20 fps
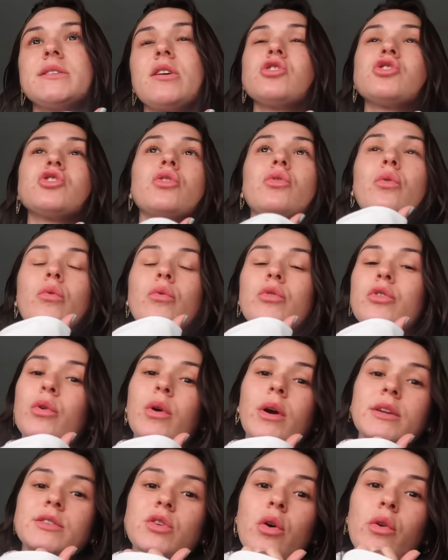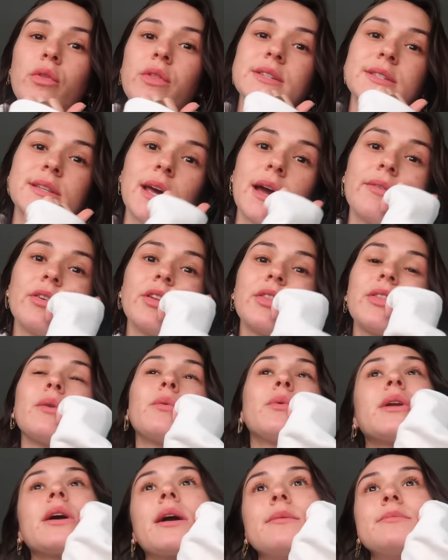I'll show you guys all this, everything
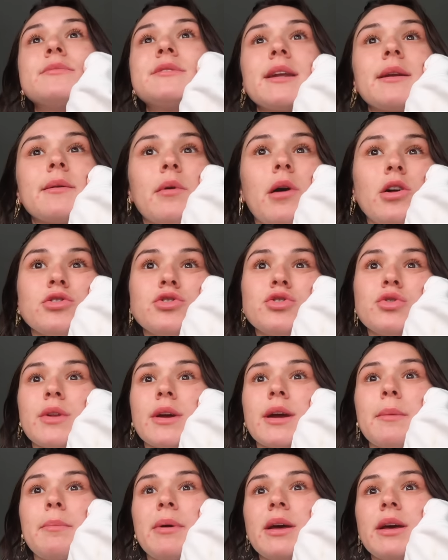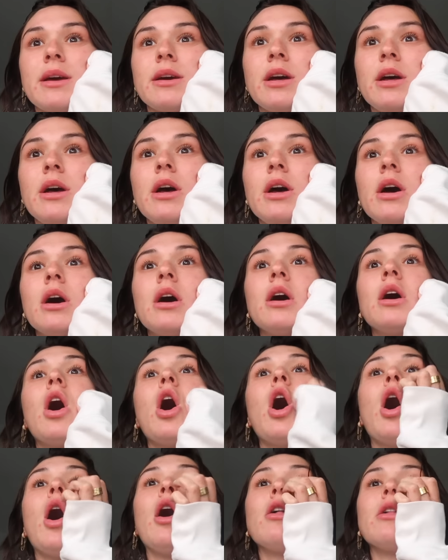when it comes in. I'll do like a big
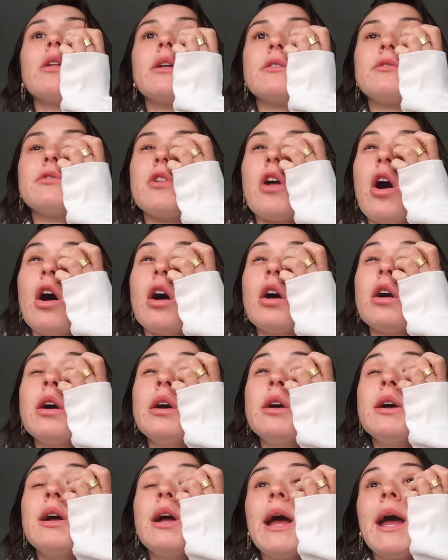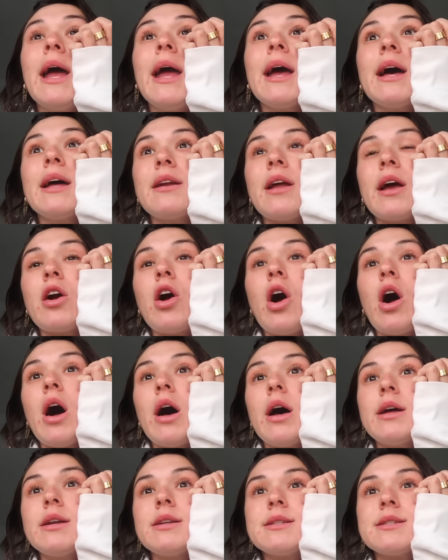haul in a vlog. And I
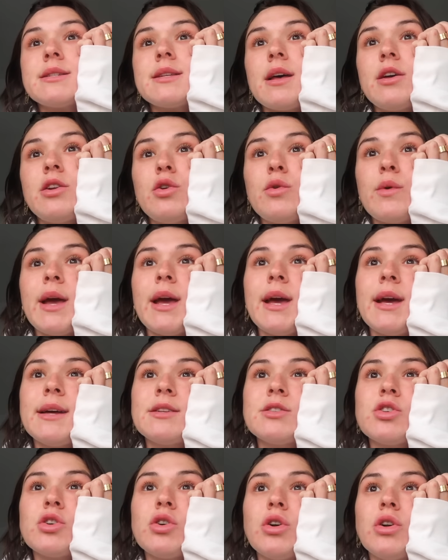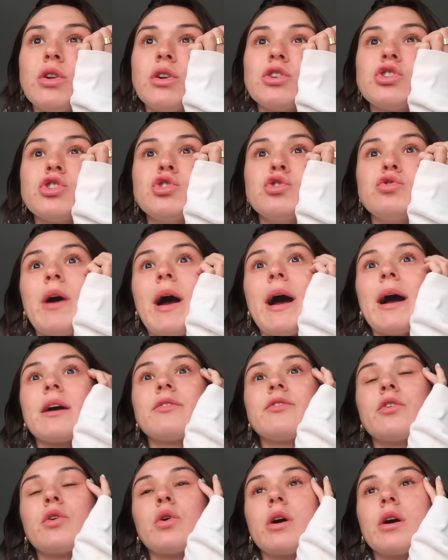got a new candle, a shoe rack
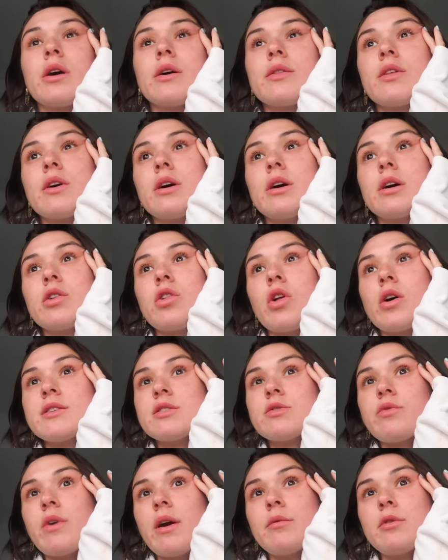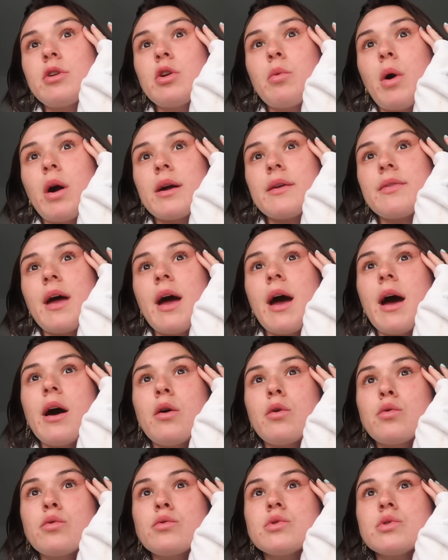for the closet right when you walk in the
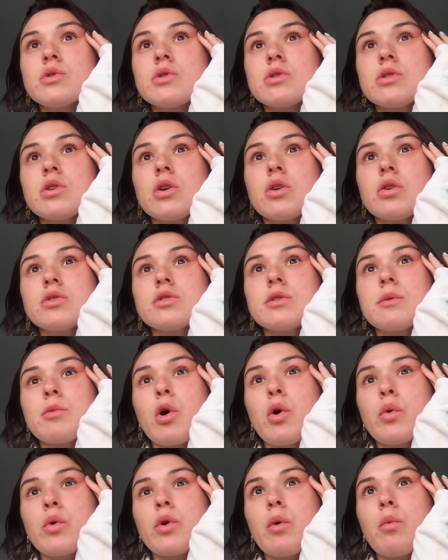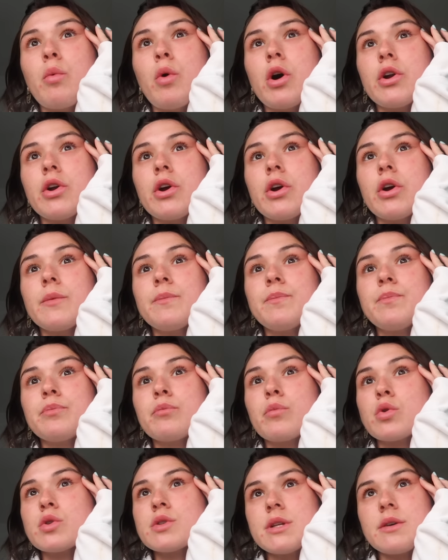house, some coconut water,
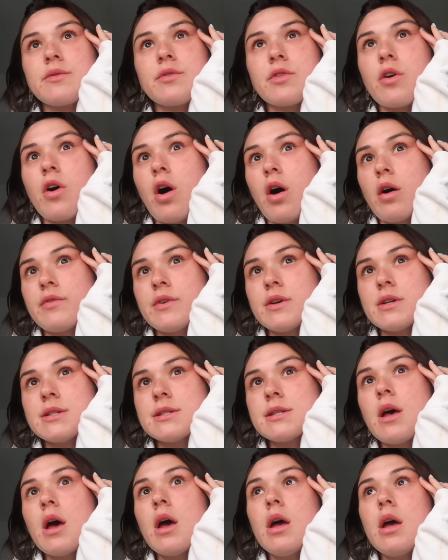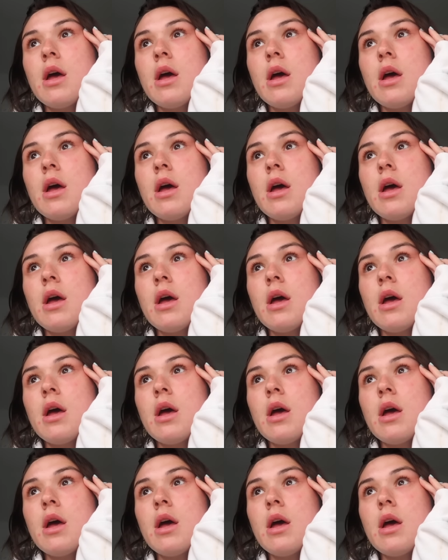more stuff for the office.